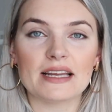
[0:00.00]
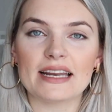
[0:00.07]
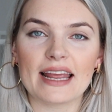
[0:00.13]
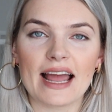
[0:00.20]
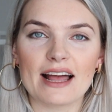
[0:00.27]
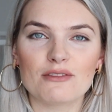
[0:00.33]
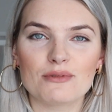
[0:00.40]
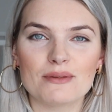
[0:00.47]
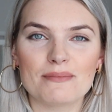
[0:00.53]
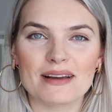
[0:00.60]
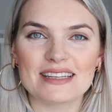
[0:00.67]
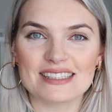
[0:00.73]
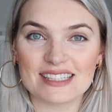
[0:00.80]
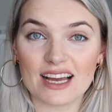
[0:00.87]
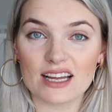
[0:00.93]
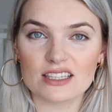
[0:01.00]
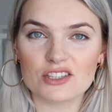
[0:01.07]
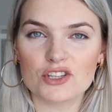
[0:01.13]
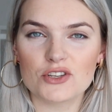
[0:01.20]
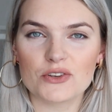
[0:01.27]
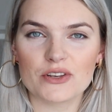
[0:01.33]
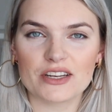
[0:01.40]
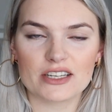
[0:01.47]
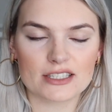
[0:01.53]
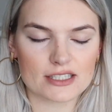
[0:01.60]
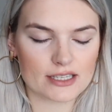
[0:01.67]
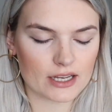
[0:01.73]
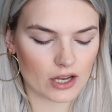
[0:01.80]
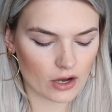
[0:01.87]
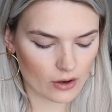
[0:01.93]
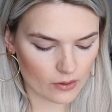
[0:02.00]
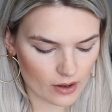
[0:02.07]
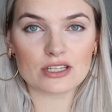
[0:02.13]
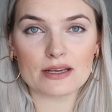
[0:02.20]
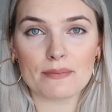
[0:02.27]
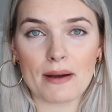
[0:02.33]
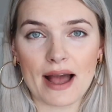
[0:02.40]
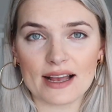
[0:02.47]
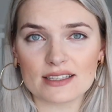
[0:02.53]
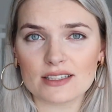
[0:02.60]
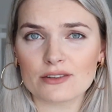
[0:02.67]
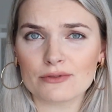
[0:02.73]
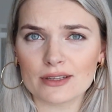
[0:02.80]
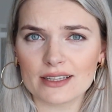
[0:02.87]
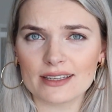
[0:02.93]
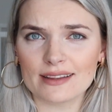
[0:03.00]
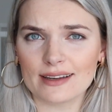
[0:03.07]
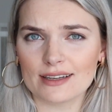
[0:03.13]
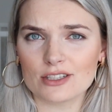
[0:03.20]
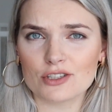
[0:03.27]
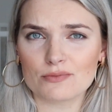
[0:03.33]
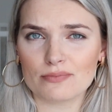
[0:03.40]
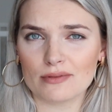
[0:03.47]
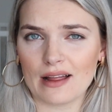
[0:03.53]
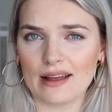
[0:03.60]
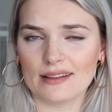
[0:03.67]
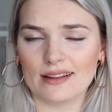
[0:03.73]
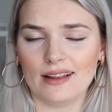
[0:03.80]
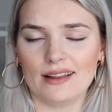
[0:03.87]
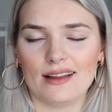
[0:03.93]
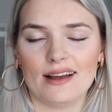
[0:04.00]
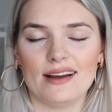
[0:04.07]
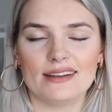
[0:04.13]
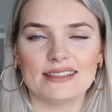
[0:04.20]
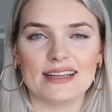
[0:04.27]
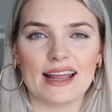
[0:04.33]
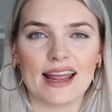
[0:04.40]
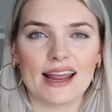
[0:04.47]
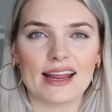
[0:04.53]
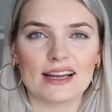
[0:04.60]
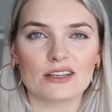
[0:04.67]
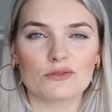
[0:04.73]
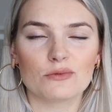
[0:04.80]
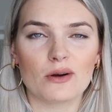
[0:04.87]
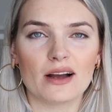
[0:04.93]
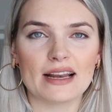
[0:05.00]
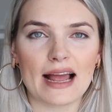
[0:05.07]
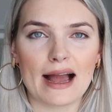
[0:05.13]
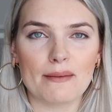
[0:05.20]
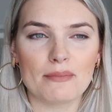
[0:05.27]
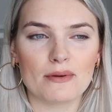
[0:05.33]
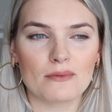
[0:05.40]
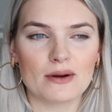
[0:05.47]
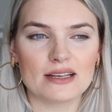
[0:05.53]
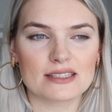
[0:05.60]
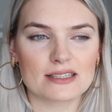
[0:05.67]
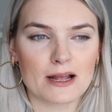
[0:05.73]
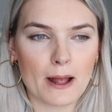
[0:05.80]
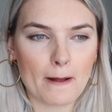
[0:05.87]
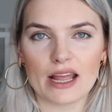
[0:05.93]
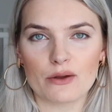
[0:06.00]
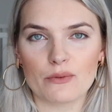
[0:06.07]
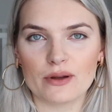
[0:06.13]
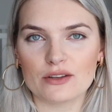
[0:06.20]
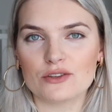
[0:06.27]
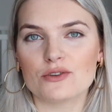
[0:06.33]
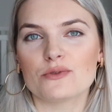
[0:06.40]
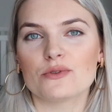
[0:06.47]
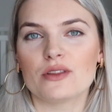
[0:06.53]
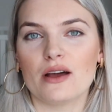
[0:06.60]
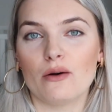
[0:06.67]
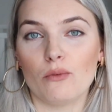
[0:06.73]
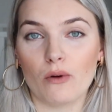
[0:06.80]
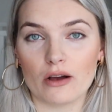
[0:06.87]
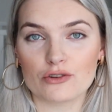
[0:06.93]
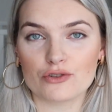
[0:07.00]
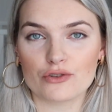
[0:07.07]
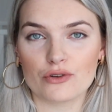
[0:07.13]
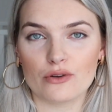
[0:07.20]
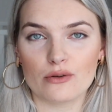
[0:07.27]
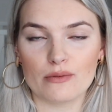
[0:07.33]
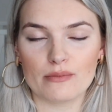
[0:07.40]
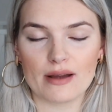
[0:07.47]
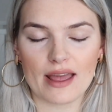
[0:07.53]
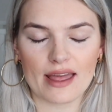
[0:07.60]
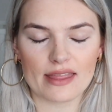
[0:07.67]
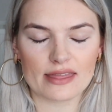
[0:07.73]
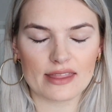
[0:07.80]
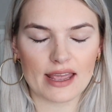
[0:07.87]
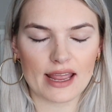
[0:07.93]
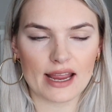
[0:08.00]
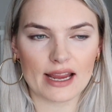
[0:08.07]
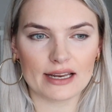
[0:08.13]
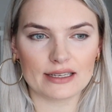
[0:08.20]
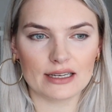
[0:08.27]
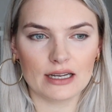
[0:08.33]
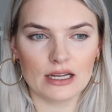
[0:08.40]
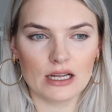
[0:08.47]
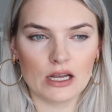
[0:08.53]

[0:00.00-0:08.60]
I had with my son 2 years ago, she passed a really large blood clot. And what happened was, I went to the washroom, and then